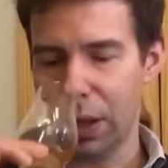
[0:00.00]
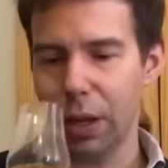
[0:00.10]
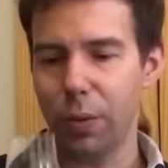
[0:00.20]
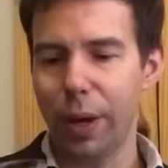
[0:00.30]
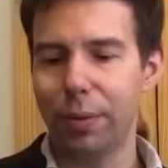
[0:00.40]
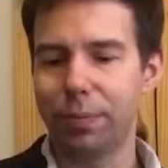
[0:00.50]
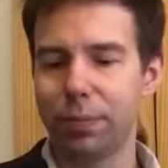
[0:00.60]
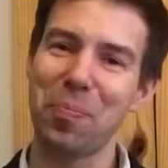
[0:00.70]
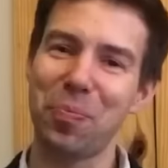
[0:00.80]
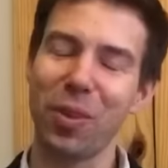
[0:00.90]
Anyway,
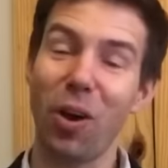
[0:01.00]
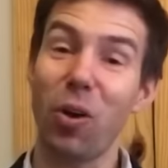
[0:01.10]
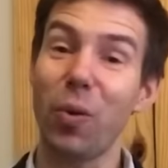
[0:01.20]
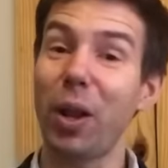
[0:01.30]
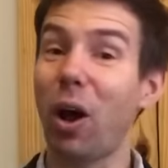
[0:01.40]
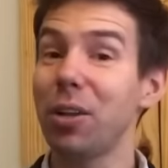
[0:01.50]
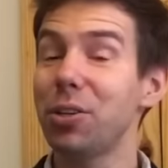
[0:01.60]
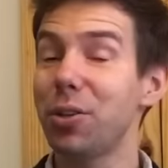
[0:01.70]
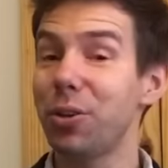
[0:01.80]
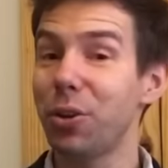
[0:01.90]
all right, on
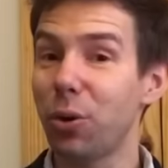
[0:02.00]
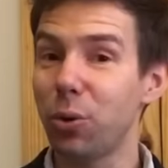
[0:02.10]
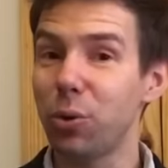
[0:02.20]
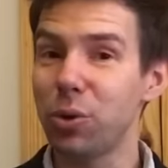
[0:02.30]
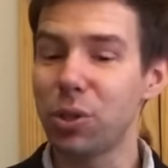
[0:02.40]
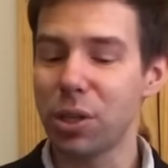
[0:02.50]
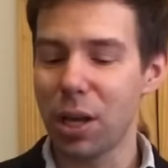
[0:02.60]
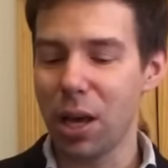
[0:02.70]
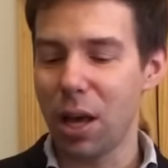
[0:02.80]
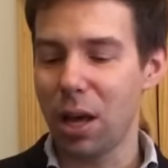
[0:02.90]
to the nose
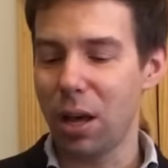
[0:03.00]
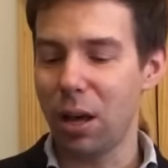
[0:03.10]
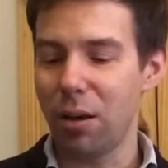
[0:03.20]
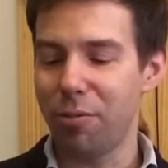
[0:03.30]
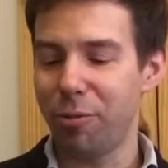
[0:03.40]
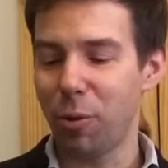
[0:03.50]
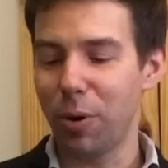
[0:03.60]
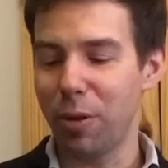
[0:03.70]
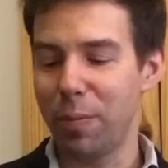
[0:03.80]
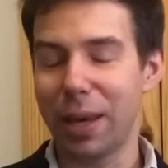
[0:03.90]

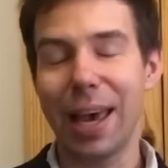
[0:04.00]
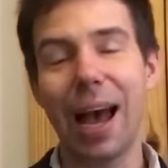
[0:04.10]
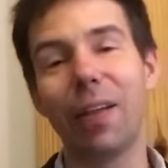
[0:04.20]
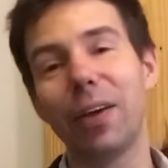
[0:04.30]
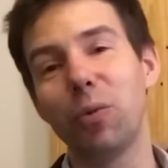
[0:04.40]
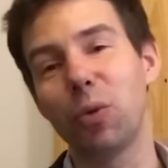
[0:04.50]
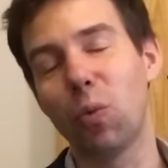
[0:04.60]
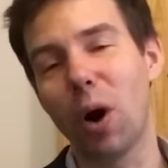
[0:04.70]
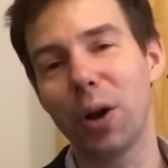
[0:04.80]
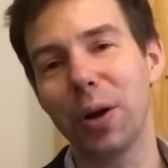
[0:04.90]
for the Macallan with
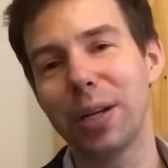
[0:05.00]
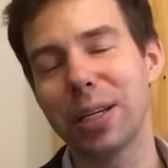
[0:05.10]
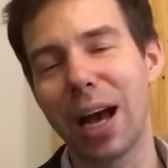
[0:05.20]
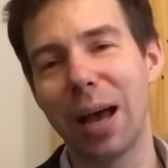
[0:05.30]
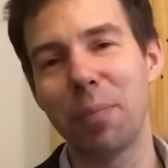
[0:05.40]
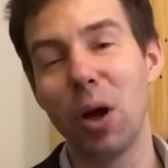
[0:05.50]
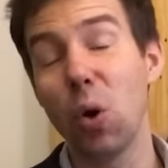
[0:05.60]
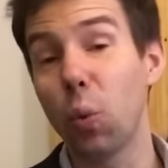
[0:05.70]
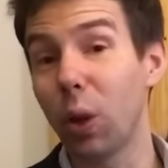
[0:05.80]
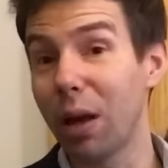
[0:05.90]
water and time.
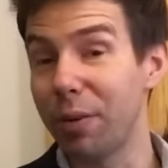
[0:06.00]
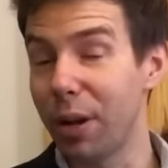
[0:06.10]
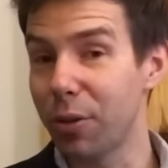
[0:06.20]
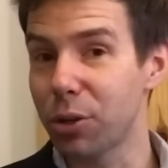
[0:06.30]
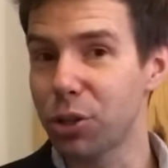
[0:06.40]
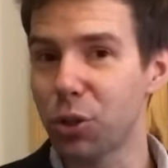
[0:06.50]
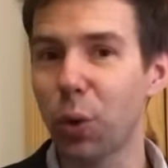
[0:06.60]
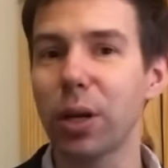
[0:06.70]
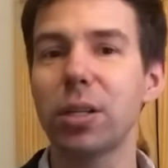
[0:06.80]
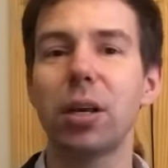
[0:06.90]
We'll have another
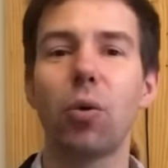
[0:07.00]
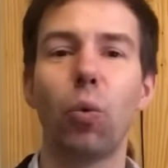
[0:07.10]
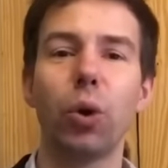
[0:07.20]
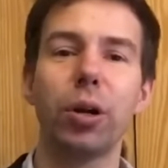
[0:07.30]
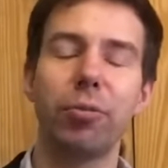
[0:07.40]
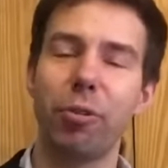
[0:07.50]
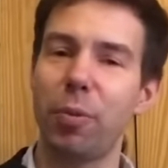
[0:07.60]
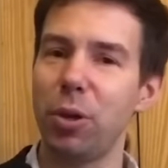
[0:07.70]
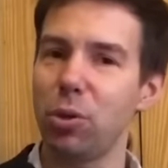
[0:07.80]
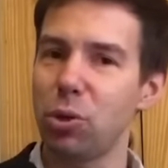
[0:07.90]
short word
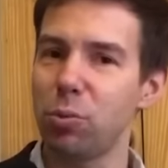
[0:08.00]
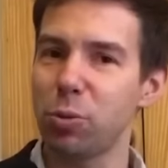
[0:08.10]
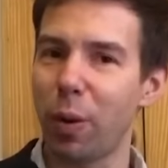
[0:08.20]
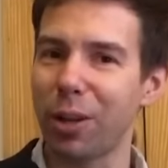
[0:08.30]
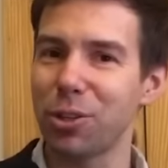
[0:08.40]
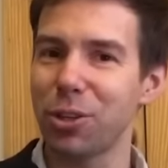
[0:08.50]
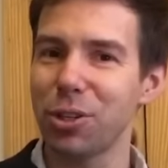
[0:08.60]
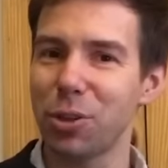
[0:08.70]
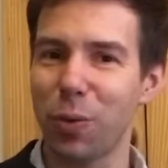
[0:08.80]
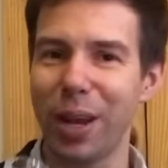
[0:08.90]
from the YouTube
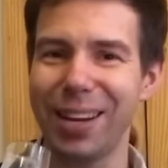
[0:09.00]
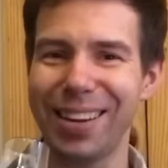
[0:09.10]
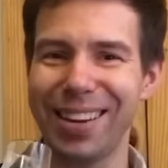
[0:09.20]
sponsors right